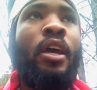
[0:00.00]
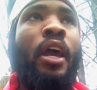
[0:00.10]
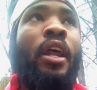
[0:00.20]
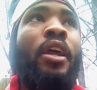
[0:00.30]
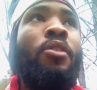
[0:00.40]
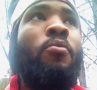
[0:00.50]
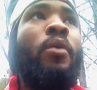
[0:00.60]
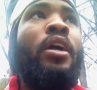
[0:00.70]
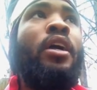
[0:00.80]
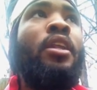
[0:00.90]
And another
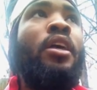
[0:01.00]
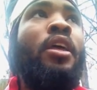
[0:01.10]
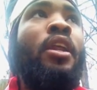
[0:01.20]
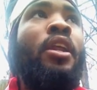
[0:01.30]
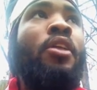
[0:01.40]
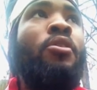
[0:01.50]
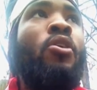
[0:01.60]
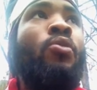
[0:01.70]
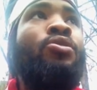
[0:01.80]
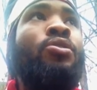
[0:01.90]
way in another
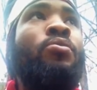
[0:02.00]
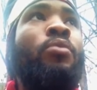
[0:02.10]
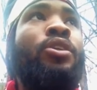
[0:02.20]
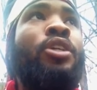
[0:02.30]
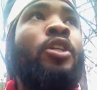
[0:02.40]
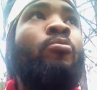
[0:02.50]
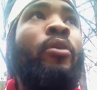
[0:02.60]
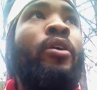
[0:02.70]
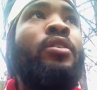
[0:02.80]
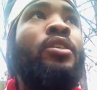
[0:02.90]
culture which
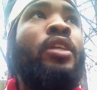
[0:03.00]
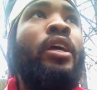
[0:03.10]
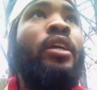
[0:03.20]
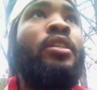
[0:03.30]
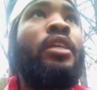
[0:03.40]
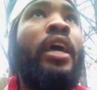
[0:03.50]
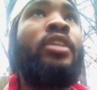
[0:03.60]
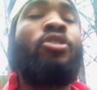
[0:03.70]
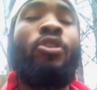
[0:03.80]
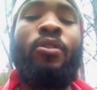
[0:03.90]
experiences things
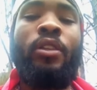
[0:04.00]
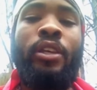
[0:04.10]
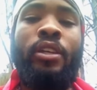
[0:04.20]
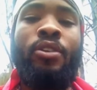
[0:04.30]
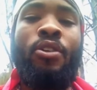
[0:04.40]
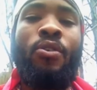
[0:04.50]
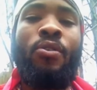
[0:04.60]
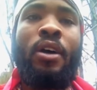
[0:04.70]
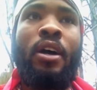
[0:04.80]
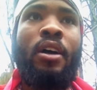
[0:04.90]
externally,
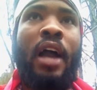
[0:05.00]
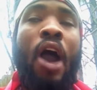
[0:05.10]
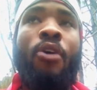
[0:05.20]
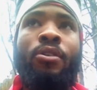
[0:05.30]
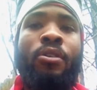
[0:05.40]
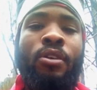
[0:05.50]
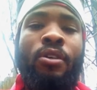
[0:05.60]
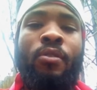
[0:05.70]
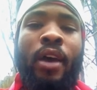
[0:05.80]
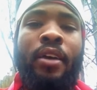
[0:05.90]
outer,
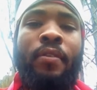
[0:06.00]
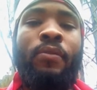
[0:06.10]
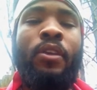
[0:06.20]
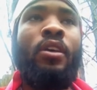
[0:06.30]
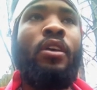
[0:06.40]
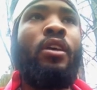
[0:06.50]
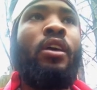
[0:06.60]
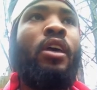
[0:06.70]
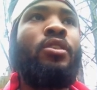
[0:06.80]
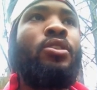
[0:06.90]
right?
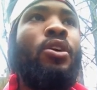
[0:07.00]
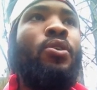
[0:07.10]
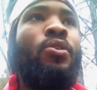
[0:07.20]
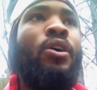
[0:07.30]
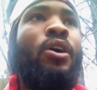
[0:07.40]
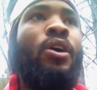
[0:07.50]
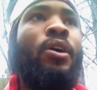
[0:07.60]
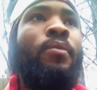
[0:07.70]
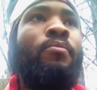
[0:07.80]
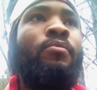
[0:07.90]
So
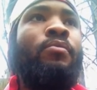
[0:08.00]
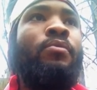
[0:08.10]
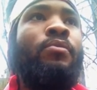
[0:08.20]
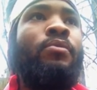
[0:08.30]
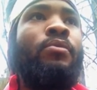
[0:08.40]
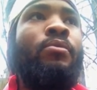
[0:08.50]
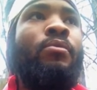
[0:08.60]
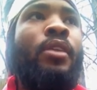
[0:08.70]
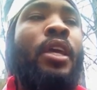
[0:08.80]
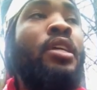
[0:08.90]

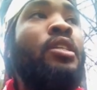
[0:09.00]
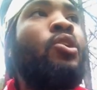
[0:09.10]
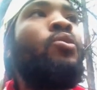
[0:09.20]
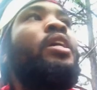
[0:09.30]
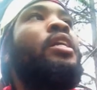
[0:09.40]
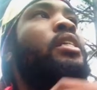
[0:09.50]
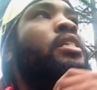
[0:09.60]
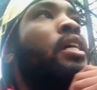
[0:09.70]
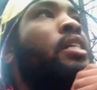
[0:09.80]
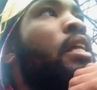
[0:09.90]
then he
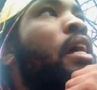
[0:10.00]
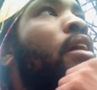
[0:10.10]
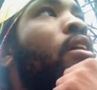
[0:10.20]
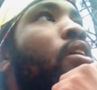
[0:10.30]
says that